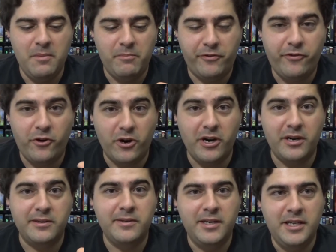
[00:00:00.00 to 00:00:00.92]

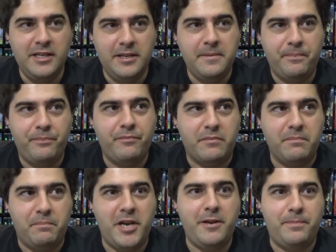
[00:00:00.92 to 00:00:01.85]
before
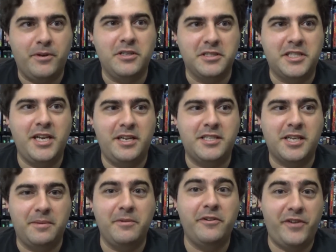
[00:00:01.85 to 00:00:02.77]
people did
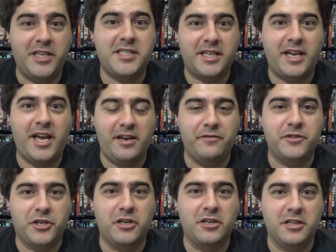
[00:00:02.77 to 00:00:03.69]
some investigative
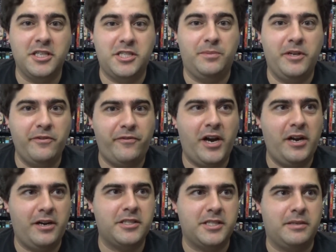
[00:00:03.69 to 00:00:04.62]
journalism and
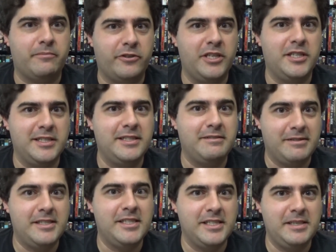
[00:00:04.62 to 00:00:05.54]
found out some really,
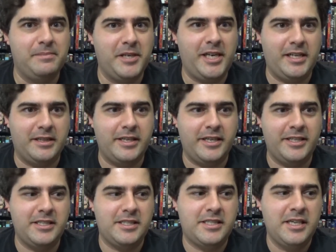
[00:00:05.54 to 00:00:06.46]
really bad
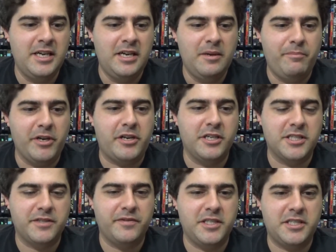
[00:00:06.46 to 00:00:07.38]
things because
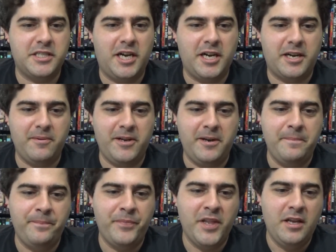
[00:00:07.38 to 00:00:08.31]
of this document,
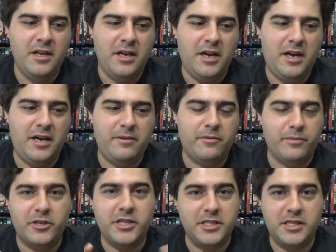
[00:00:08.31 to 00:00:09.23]

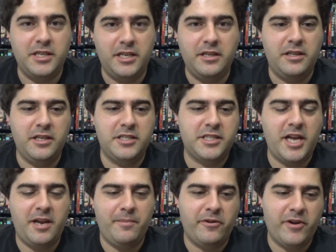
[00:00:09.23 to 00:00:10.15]
because the
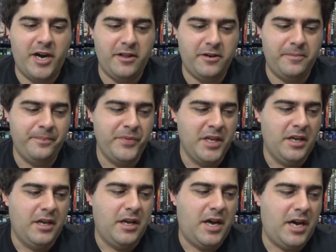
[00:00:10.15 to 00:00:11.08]
statement rather,
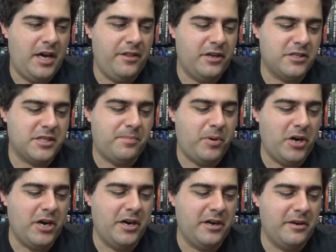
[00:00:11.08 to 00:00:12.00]
there's a
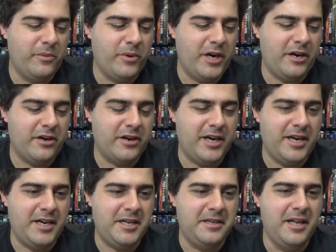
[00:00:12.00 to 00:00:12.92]
part
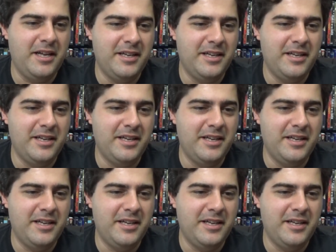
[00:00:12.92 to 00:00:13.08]
where